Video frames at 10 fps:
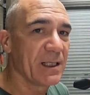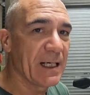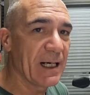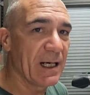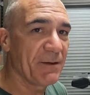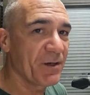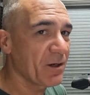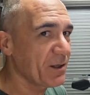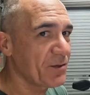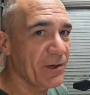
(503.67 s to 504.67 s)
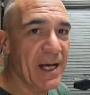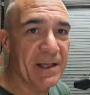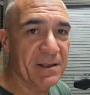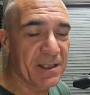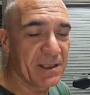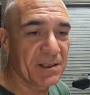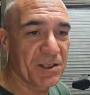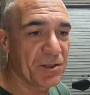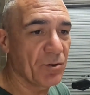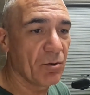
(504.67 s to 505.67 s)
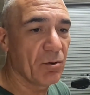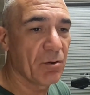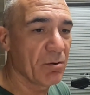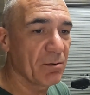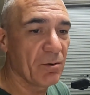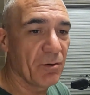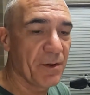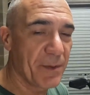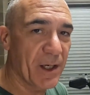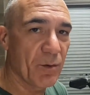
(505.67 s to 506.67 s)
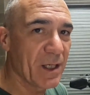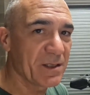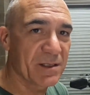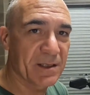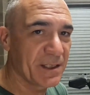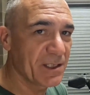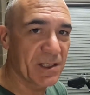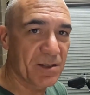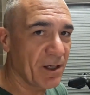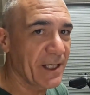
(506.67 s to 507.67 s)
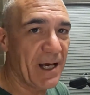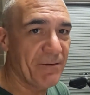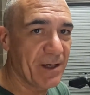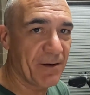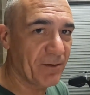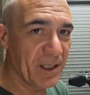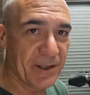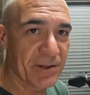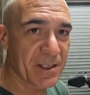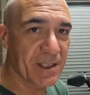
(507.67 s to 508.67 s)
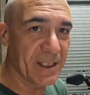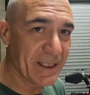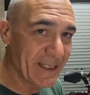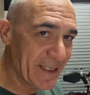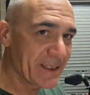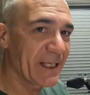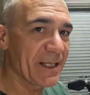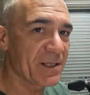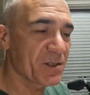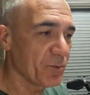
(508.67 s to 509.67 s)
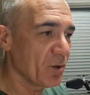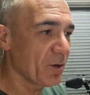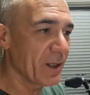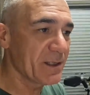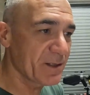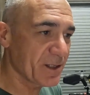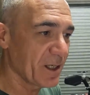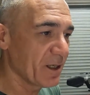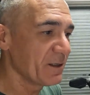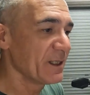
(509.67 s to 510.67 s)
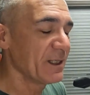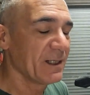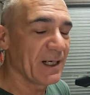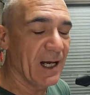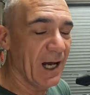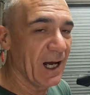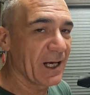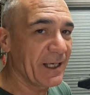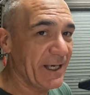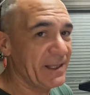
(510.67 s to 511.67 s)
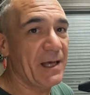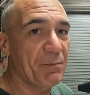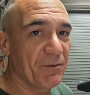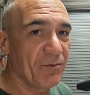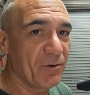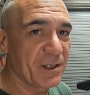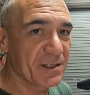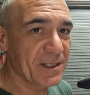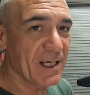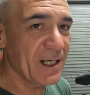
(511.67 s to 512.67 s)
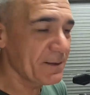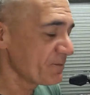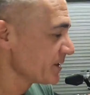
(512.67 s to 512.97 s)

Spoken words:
If you've got a 3/8 inch or the bigger ones, you're just not going to have enough clearance. You need to get the smaller ones, so get that before you start.